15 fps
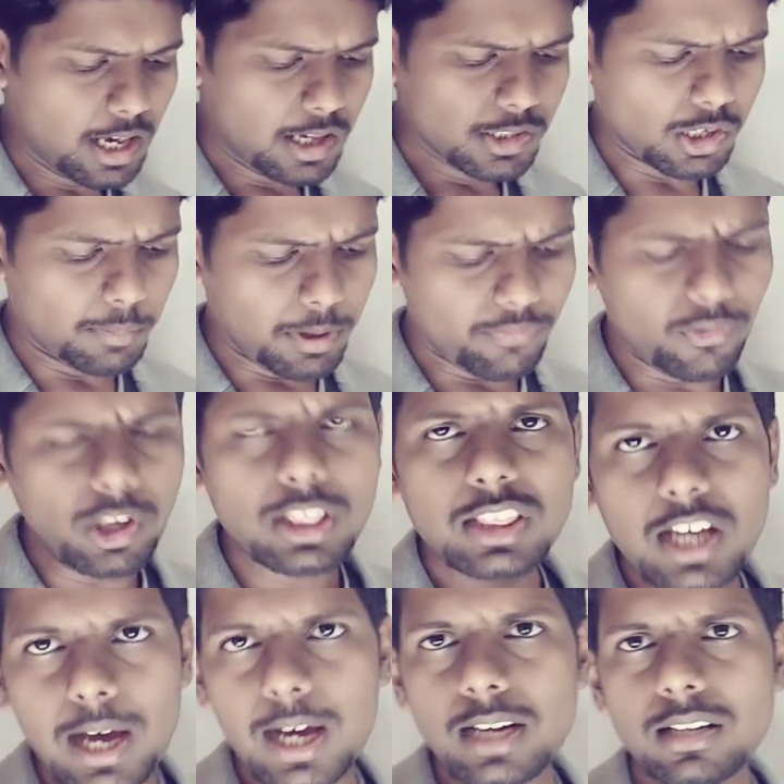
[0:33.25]
So before
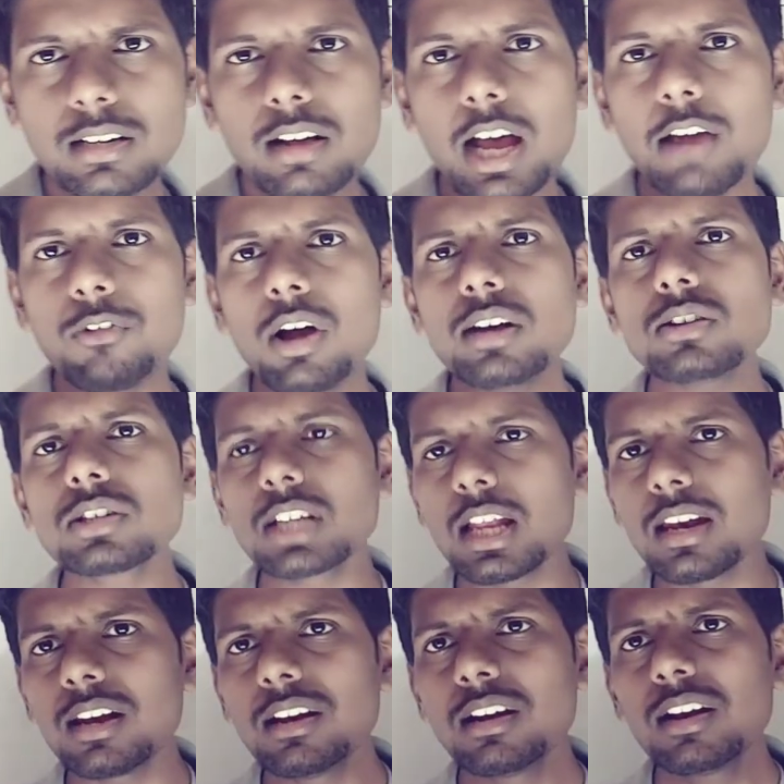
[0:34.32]
that, I want to
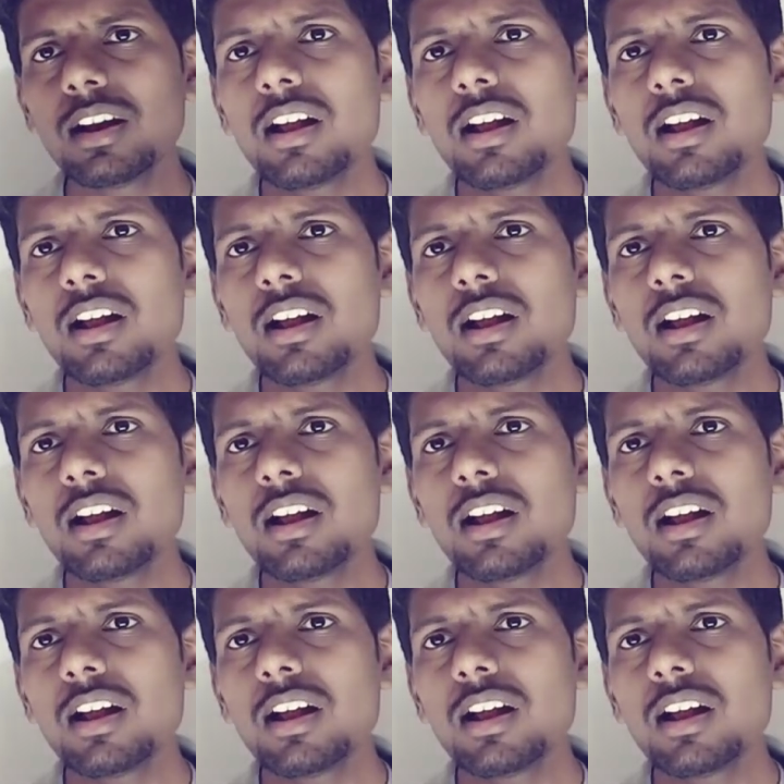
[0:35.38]
tell